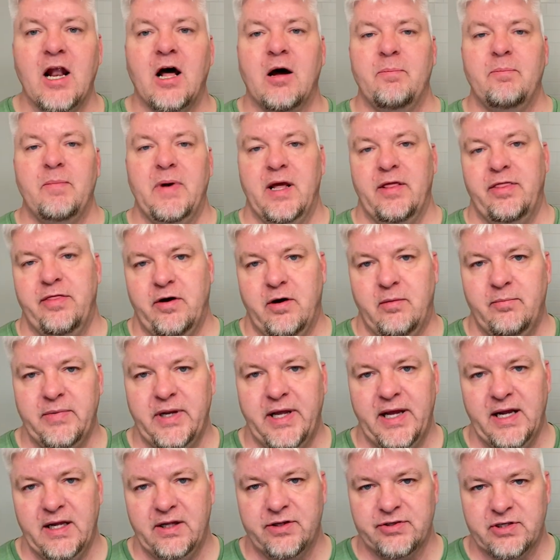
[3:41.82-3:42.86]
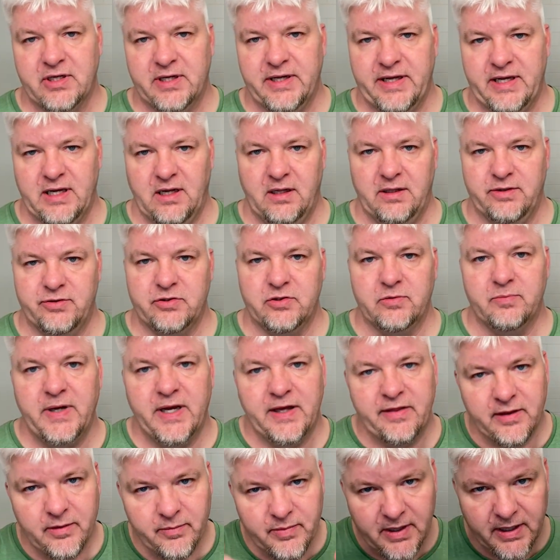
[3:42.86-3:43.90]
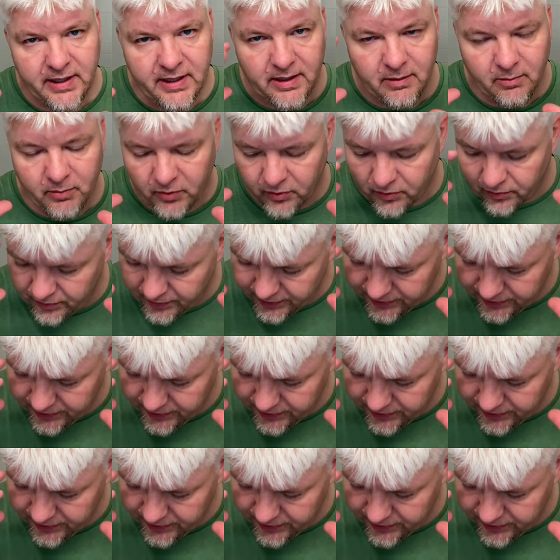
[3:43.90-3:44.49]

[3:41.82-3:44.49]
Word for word: up my thumbnails a little to make them a little more,